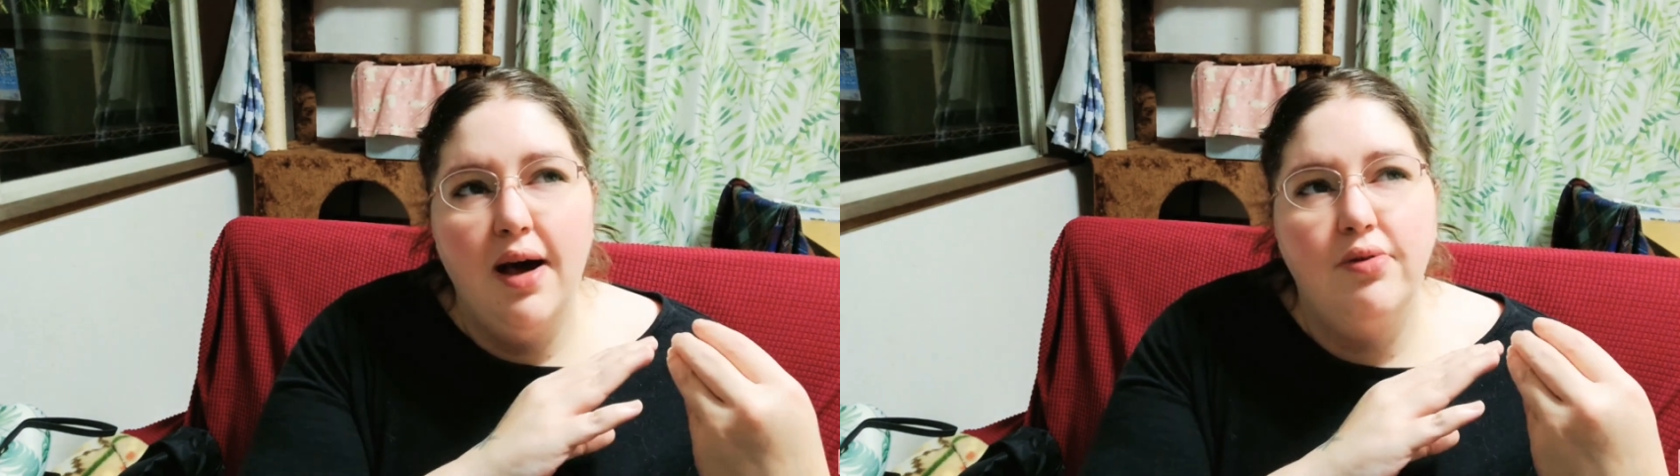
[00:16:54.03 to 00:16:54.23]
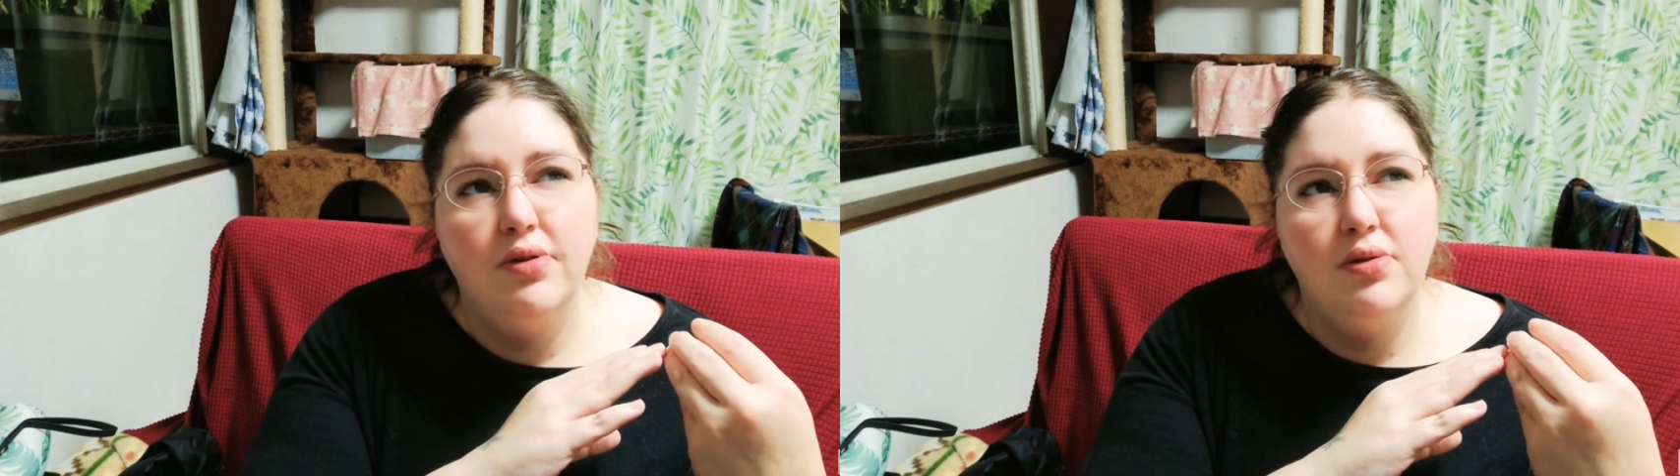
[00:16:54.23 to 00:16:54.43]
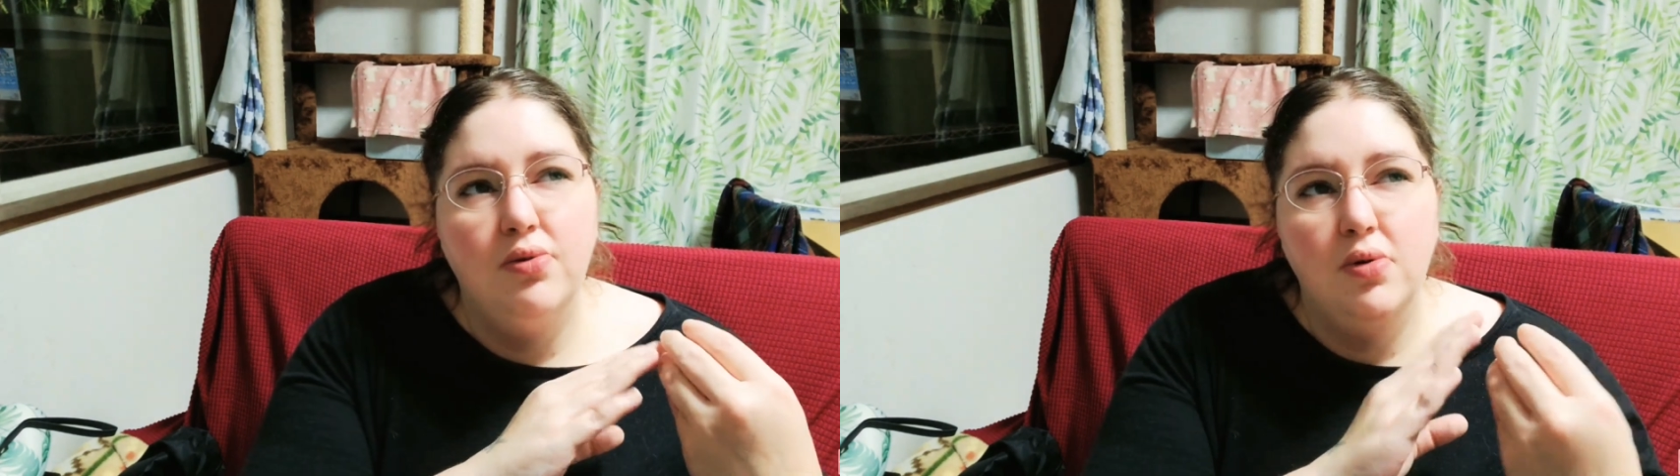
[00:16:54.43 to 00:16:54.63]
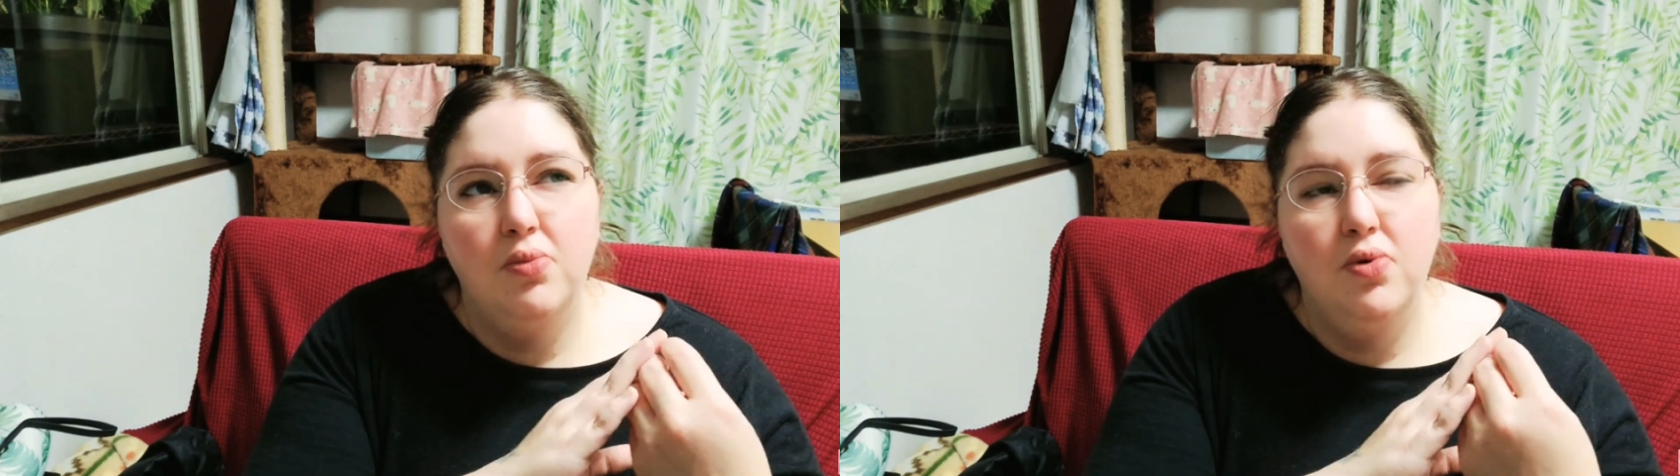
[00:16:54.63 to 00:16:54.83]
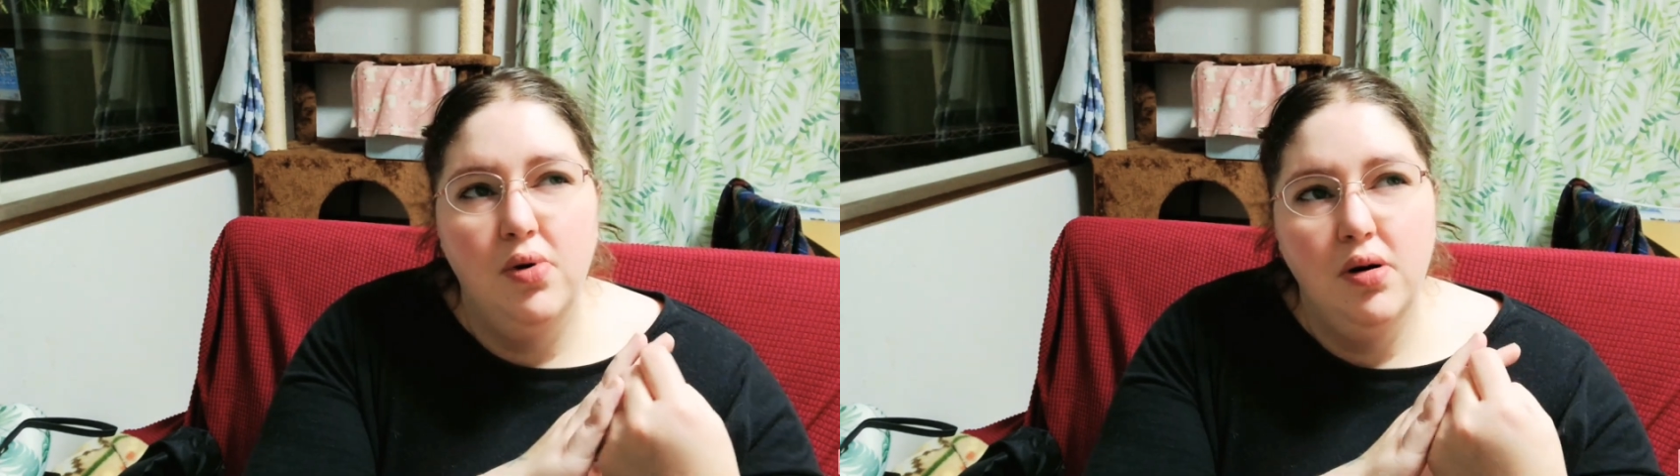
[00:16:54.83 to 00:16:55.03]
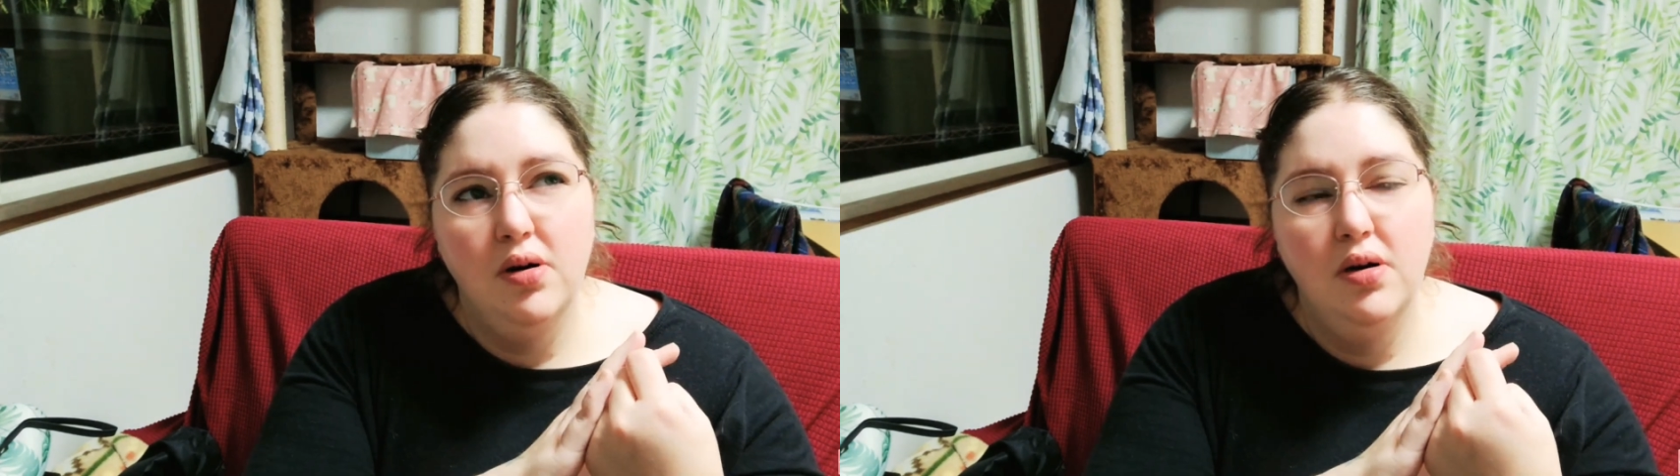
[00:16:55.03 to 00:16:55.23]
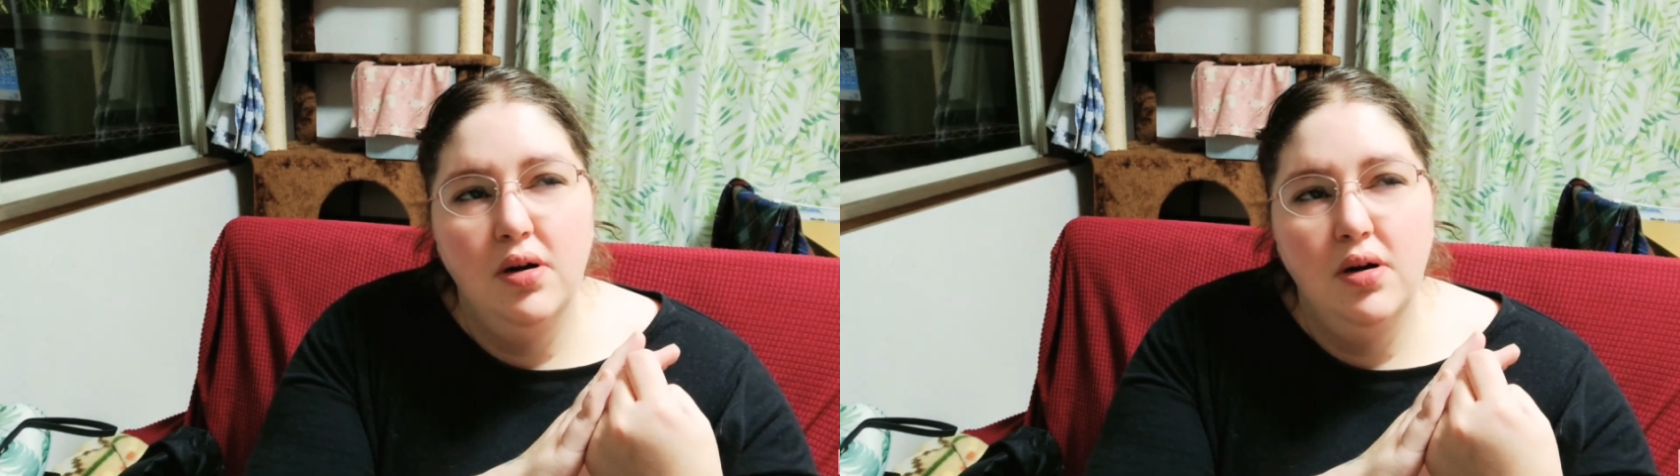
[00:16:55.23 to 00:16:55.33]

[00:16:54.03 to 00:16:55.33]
out or more.